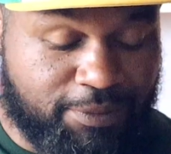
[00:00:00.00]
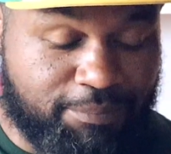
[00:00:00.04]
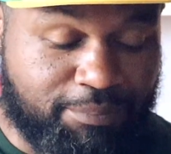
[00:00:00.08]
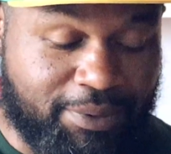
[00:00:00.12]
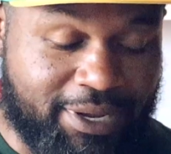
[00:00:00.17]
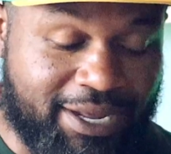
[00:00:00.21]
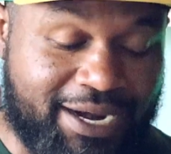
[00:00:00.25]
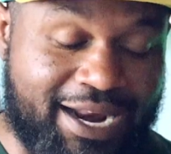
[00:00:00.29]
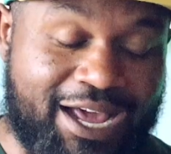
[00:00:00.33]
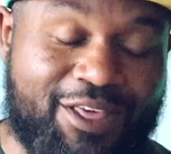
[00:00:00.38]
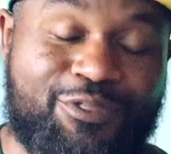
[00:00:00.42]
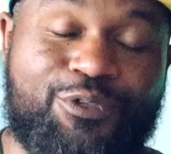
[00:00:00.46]

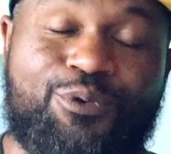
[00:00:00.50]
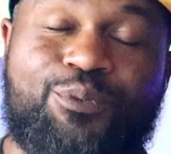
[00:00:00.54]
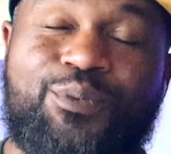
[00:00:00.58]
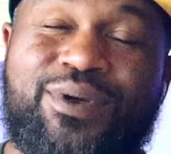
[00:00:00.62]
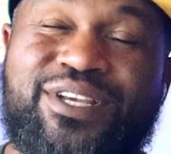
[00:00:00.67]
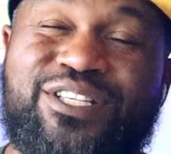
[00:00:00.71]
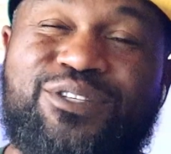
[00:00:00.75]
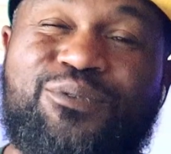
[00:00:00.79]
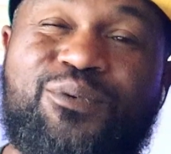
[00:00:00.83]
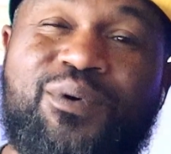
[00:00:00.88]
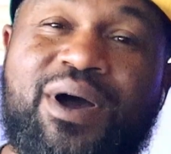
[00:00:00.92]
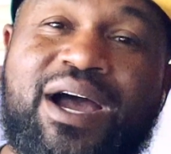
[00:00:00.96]
But the
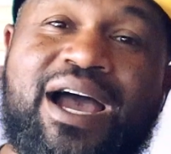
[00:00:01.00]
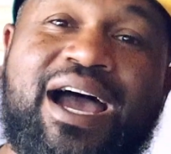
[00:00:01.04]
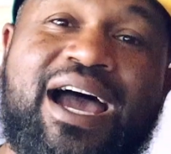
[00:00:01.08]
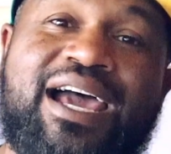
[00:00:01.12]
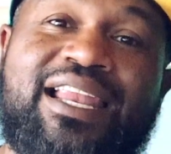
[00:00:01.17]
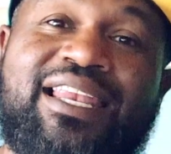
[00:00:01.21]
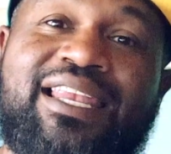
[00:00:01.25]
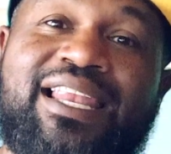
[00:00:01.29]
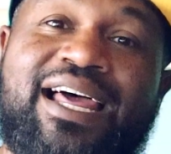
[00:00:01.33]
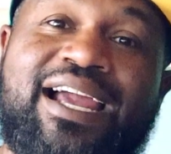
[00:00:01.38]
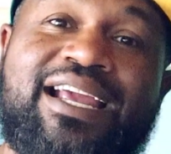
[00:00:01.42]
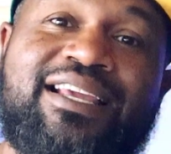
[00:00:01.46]
reason why
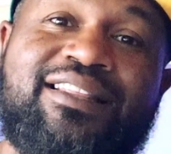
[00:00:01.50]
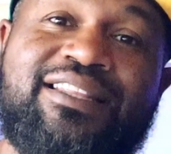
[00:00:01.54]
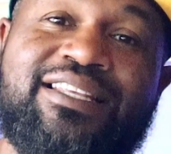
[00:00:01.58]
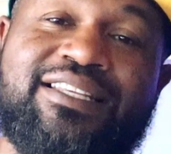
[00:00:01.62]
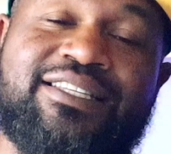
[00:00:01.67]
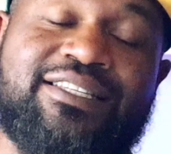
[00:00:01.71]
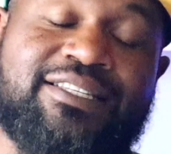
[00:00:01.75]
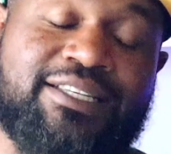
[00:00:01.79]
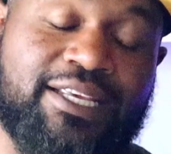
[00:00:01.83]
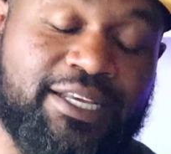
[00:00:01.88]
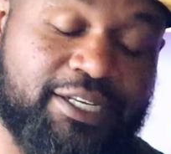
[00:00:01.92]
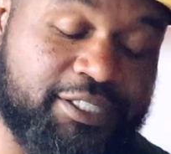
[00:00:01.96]
I like
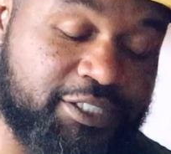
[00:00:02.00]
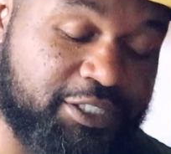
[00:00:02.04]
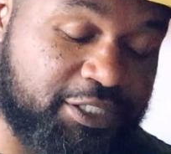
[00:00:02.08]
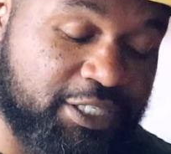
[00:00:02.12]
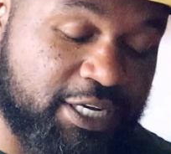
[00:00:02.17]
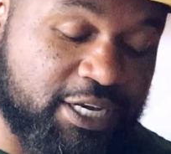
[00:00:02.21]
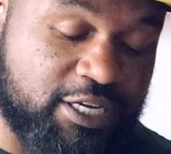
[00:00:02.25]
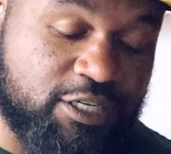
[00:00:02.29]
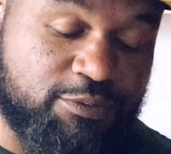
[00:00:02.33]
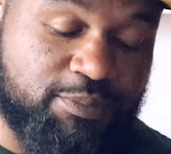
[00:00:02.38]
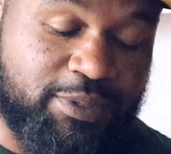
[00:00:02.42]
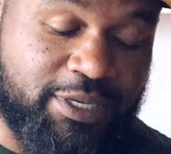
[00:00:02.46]
this dish
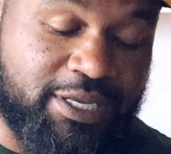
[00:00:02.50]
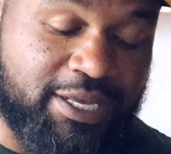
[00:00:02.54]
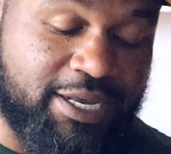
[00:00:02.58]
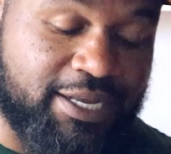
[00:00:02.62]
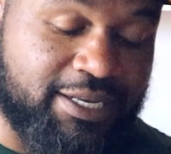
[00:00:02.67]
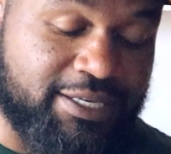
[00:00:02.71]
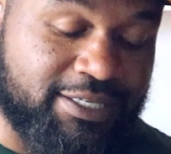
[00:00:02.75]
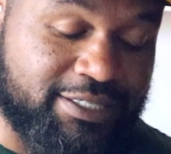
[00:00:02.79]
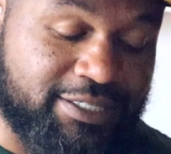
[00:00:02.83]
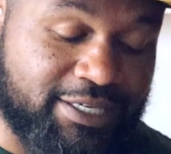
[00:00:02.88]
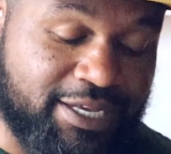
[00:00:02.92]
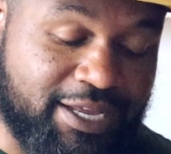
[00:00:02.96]
is
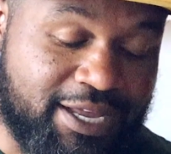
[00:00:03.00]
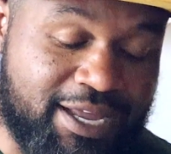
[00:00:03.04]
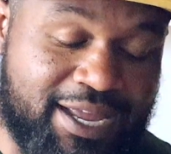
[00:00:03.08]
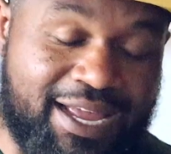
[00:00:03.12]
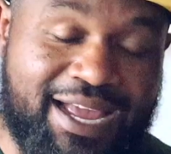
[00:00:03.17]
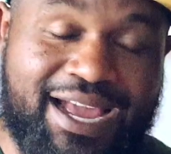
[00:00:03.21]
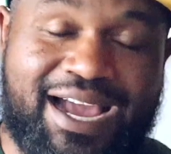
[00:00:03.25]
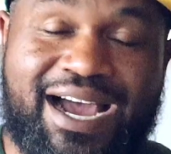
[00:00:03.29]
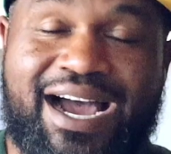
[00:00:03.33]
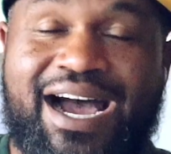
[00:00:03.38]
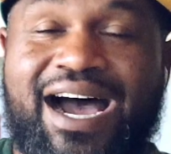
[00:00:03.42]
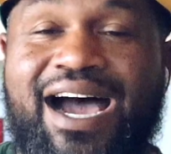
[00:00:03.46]
because
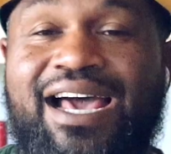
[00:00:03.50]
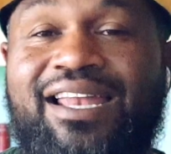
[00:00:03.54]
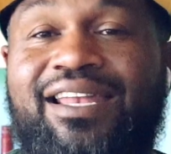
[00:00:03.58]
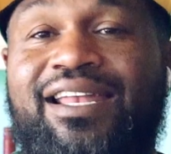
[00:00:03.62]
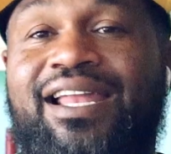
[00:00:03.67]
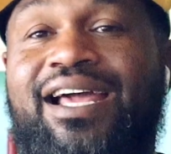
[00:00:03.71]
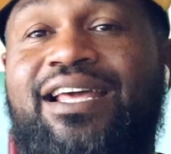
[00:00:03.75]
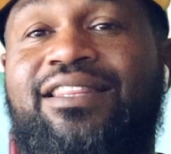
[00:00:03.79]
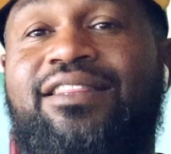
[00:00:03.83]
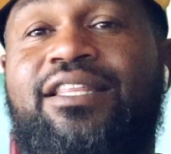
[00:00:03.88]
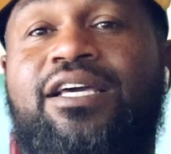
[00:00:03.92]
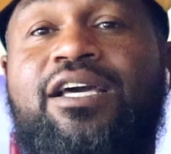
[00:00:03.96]
I
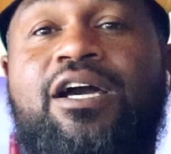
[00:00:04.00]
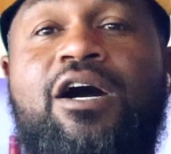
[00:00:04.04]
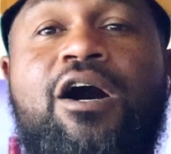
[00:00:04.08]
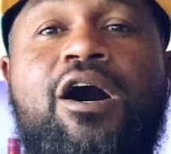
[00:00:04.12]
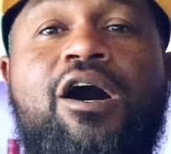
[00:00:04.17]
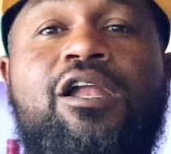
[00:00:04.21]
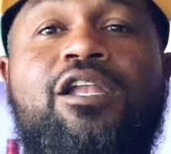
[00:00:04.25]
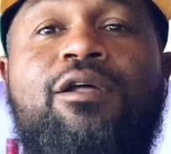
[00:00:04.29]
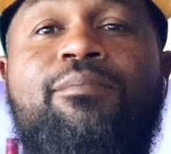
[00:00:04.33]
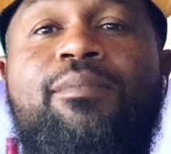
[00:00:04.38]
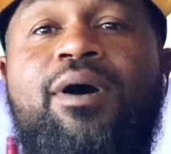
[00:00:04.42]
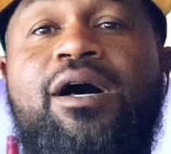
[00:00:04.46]
like the
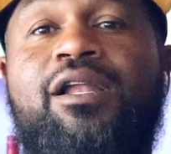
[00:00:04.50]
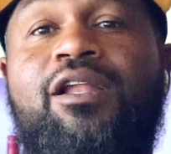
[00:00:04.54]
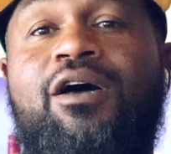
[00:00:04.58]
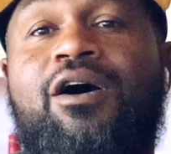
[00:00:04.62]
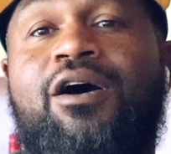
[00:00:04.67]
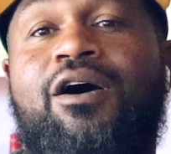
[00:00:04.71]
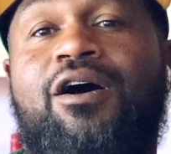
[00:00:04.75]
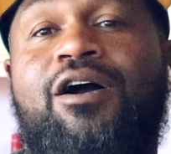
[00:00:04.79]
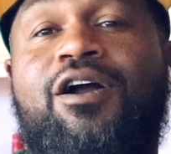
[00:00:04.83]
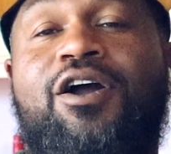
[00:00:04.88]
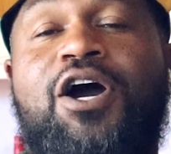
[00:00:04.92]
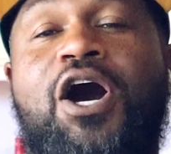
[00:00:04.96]

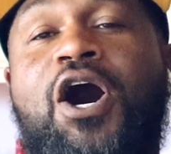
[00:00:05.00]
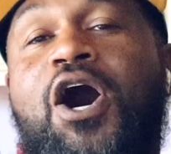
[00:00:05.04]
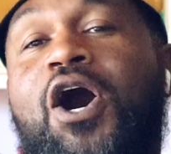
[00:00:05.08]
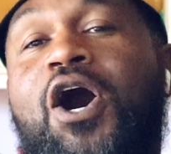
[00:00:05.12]
Kalamala.